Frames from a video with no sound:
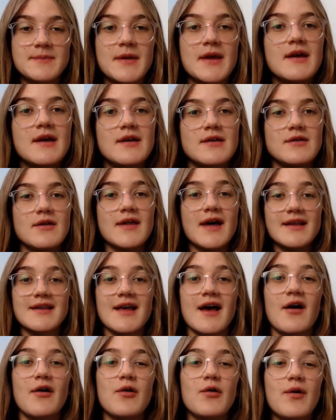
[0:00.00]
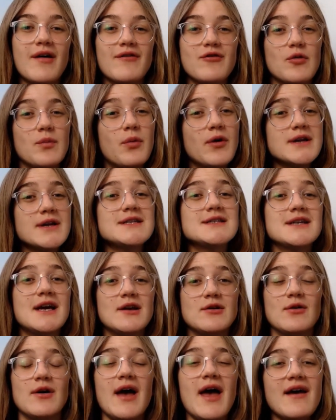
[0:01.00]
So that's how you have your point
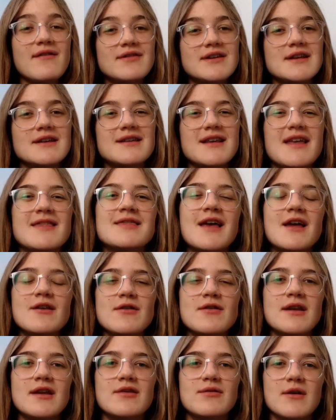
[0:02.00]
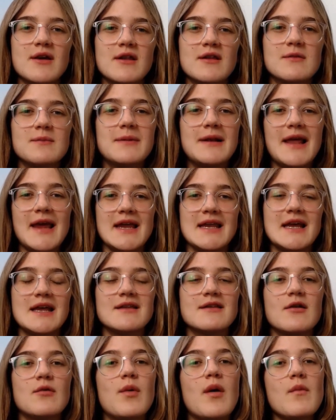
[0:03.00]
and your evidence, and then you need to explain
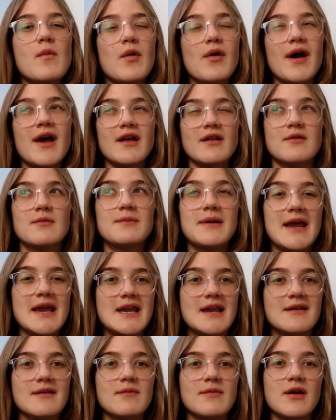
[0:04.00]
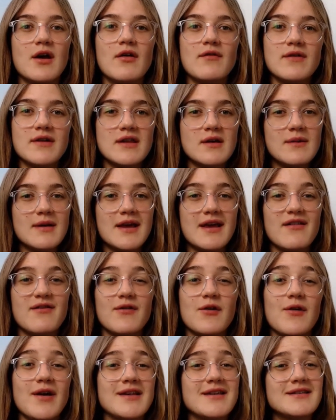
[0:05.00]
it. So when we're explaining something, obviously we
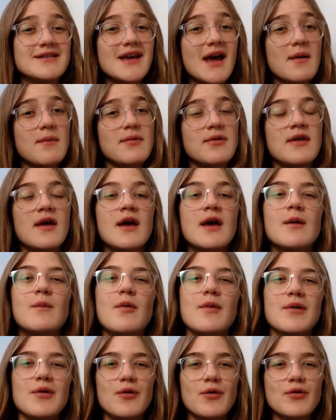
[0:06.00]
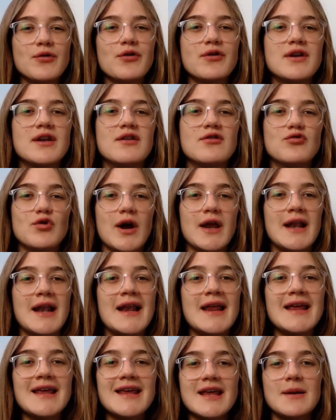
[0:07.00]
give greater depth, but we also need to try and
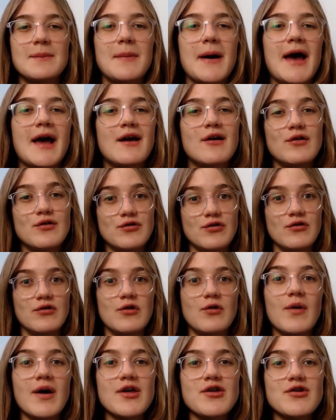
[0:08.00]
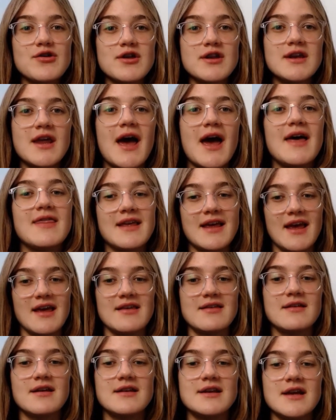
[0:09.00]
link it back to the question and the
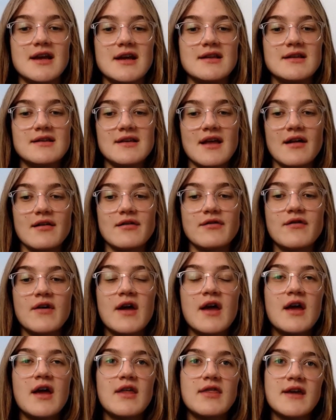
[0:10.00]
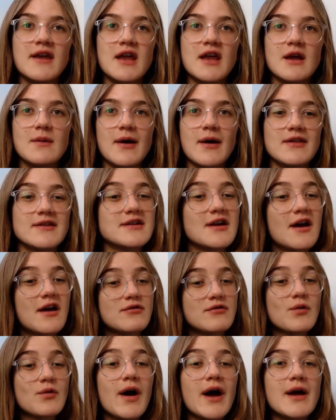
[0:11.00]
case study itself, thinking about the
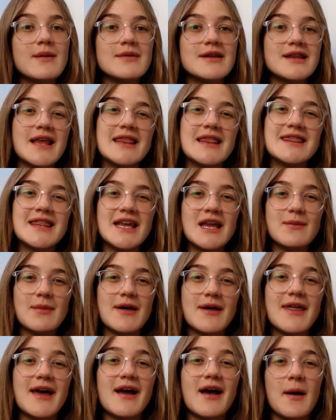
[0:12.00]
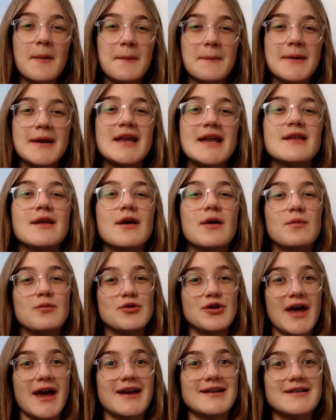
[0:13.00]
task requirements and thinking about that company's
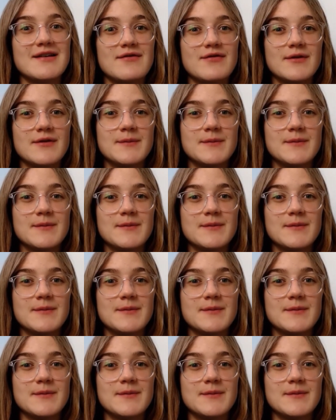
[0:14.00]
objective.